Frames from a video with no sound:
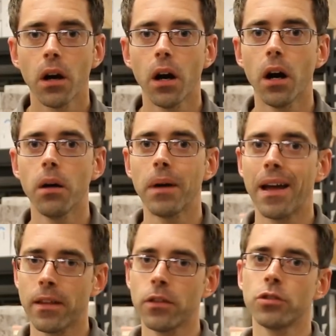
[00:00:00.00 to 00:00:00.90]

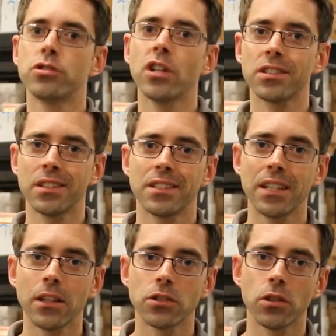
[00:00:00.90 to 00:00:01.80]
And then there's just the
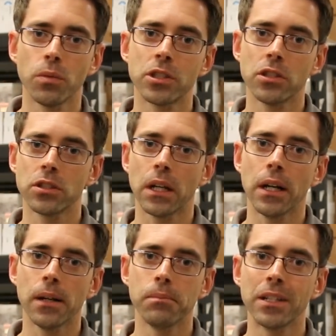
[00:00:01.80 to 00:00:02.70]
sensor, which is
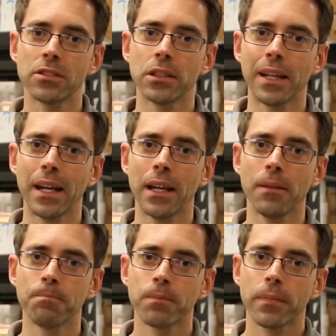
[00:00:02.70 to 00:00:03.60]
basically
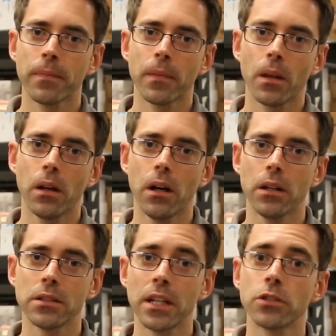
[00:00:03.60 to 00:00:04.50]
a
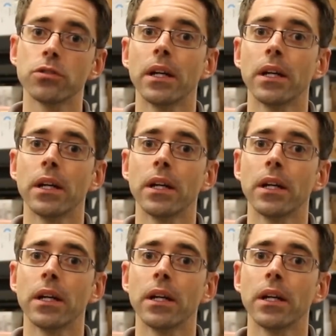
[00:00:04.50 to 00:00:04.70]
sensor